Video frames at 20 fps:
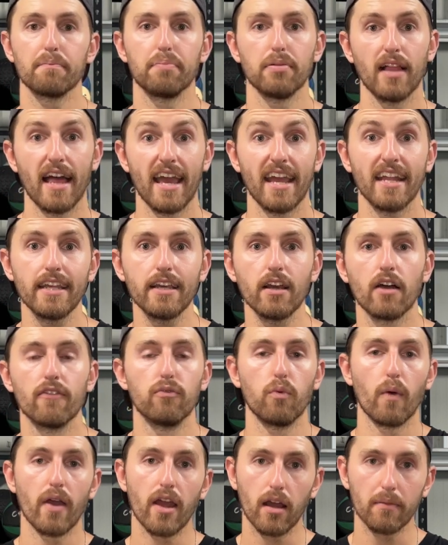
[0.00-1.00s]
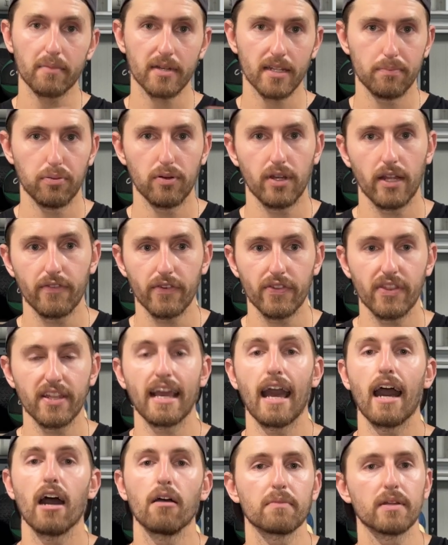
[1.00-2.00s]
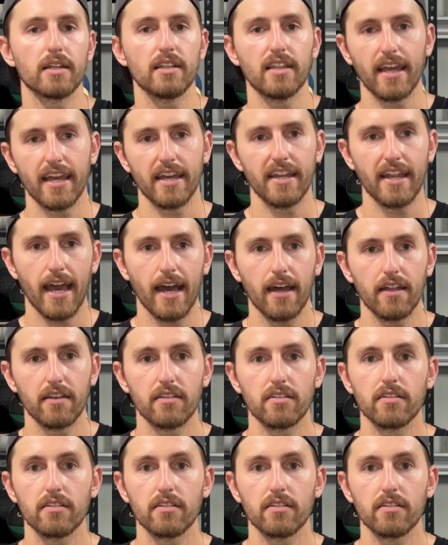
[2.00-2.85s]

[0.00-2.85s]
planning of where I'm going to put everything, how I'm going to lay it out,